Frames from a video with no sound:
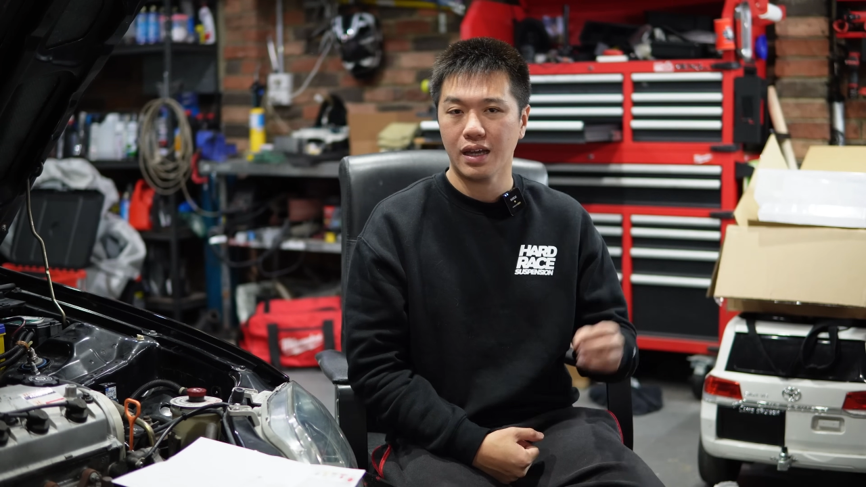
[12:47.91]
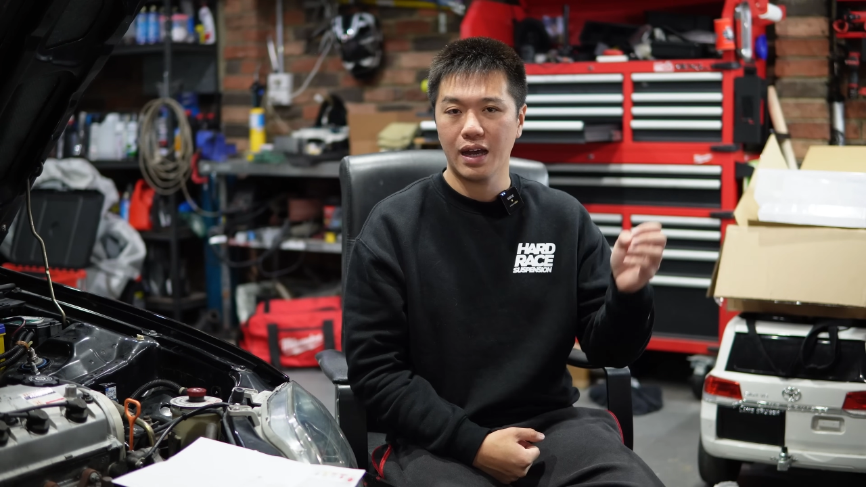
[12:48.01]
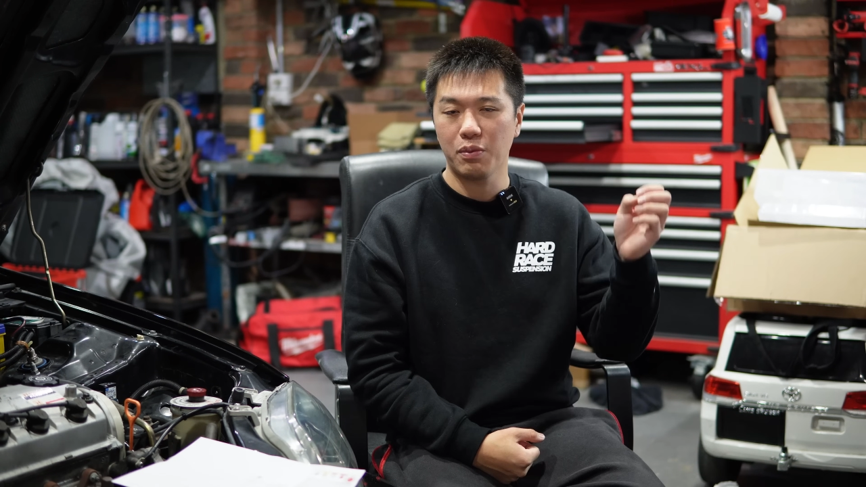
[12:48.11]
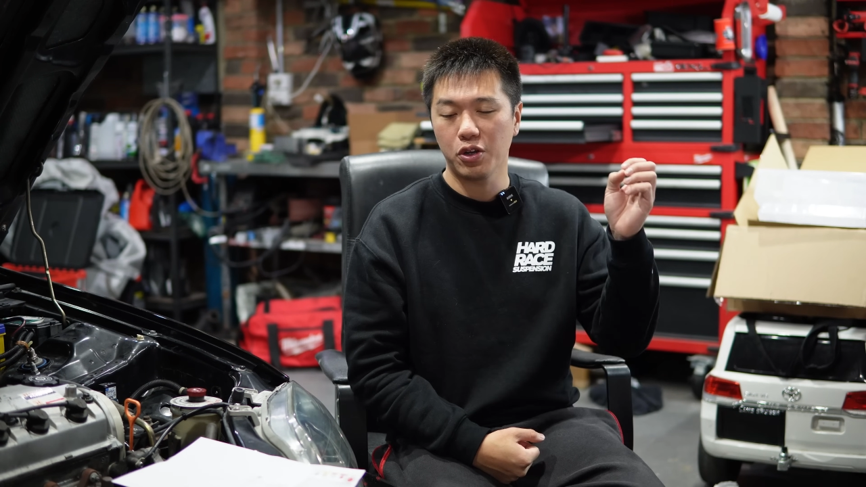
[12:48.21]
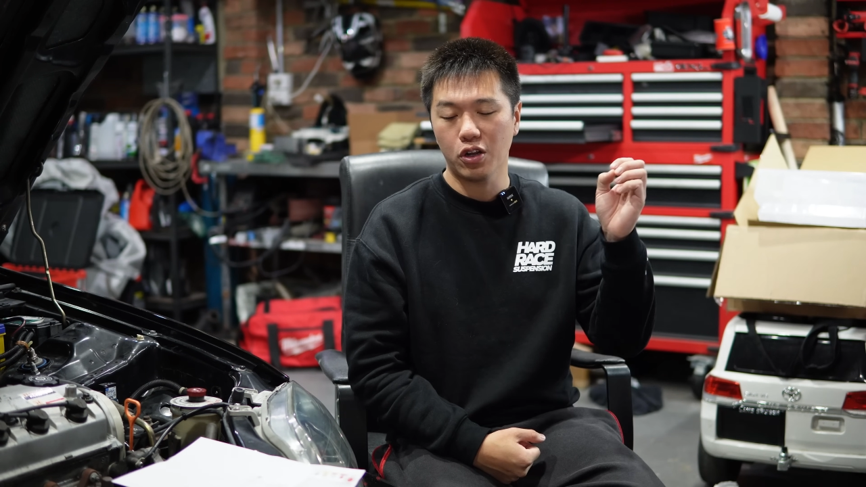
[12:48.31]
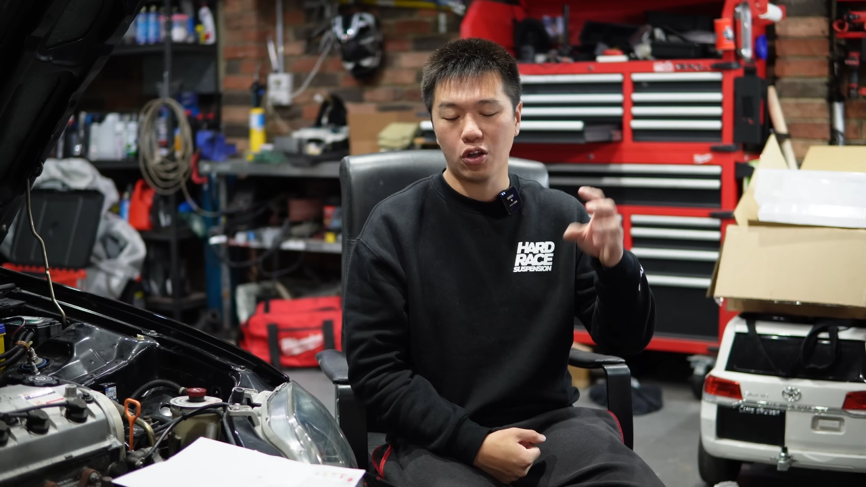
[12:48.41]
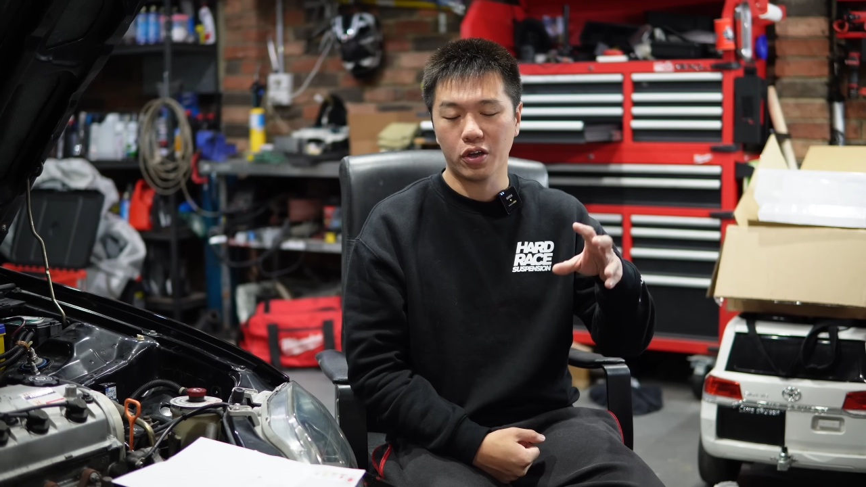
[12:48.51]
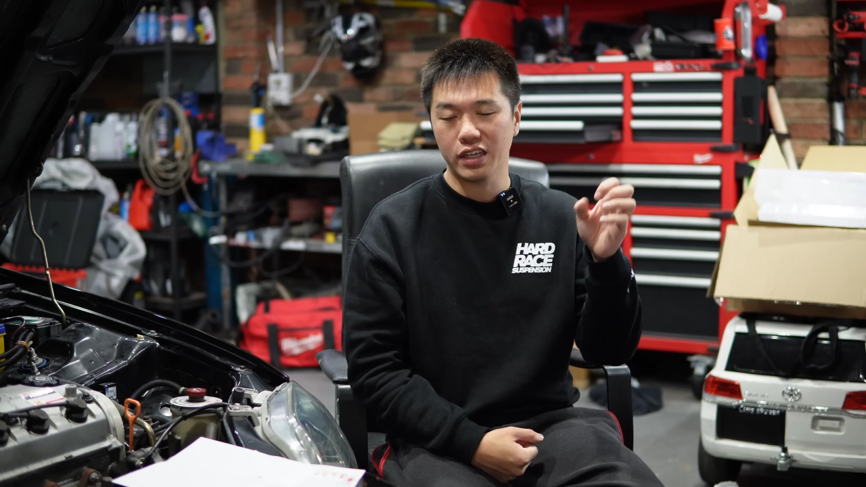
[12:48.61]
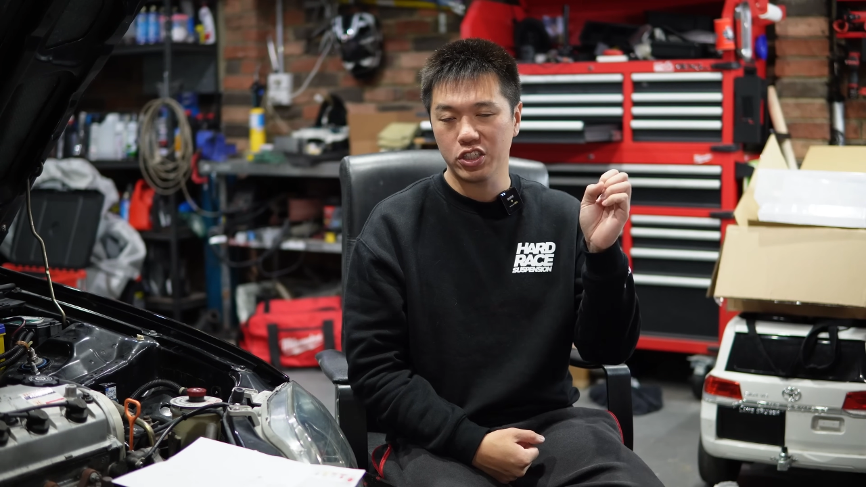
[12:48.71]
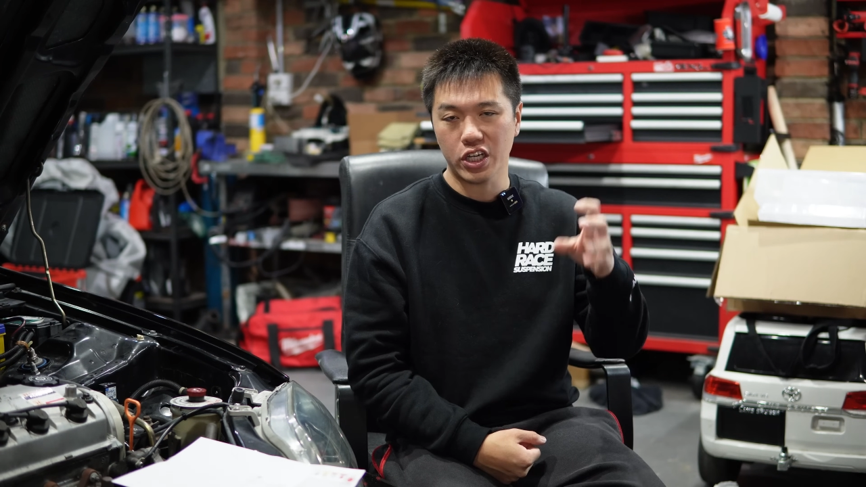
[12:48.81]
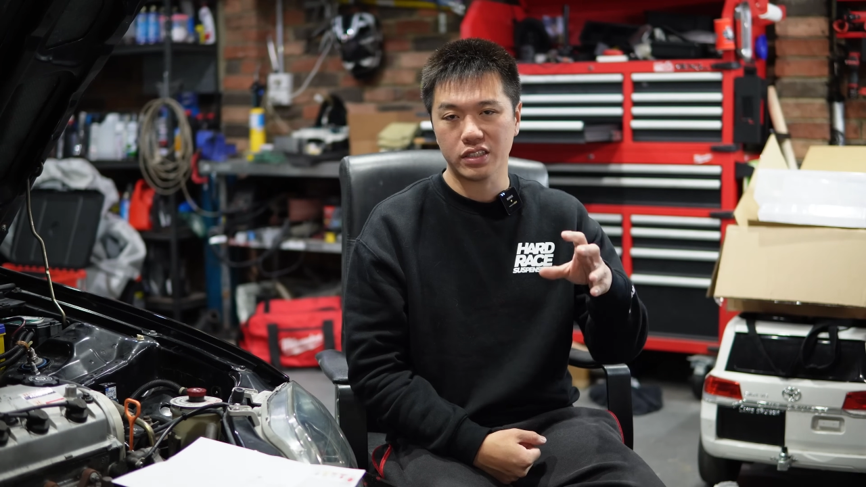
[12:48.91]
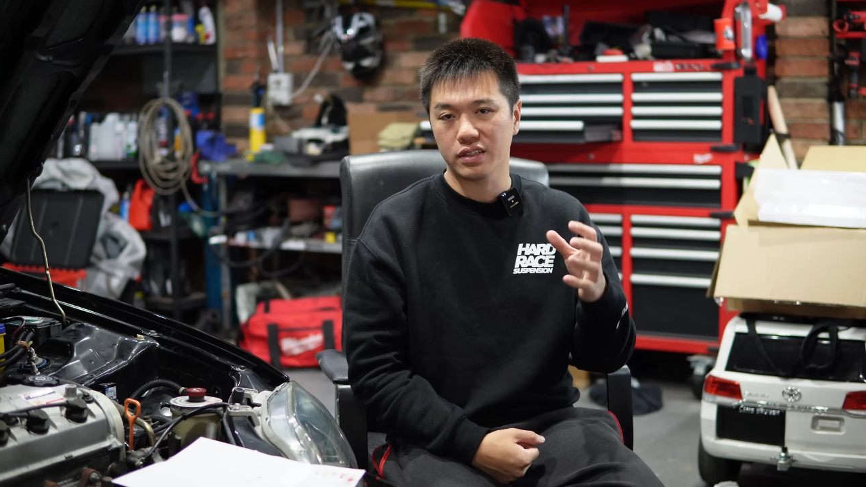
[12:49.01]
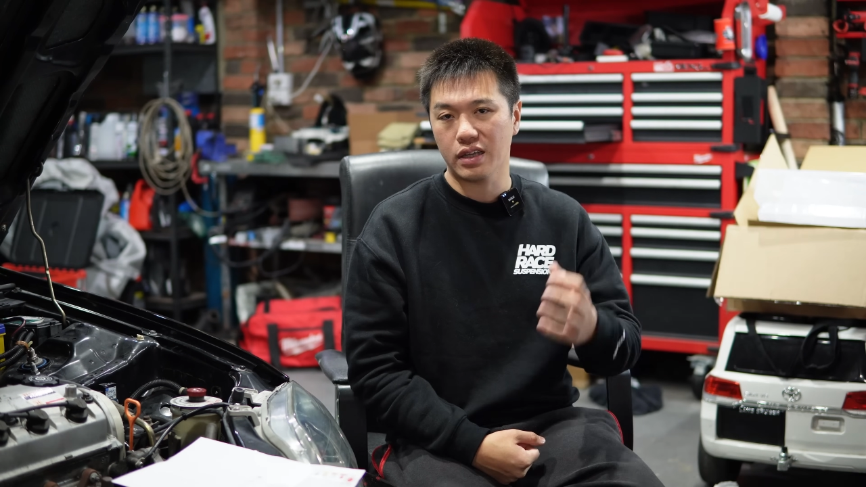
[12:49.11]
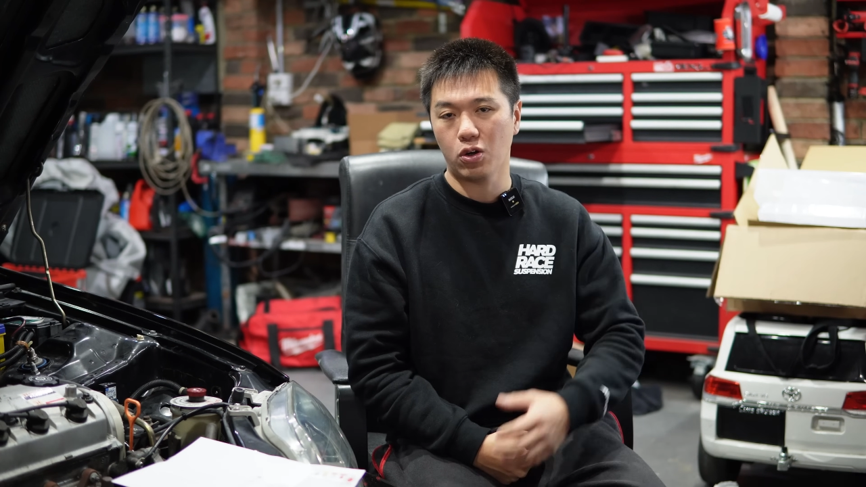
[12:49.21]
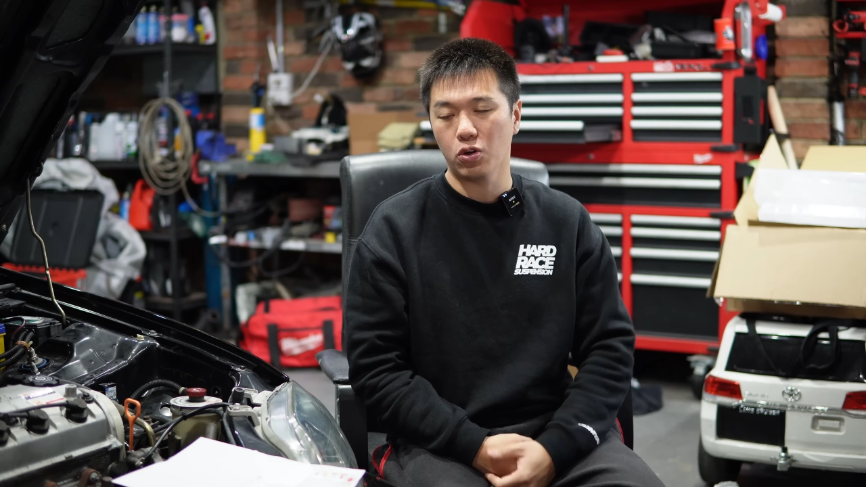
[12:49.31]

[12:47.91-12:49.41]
and we're no longer injecting that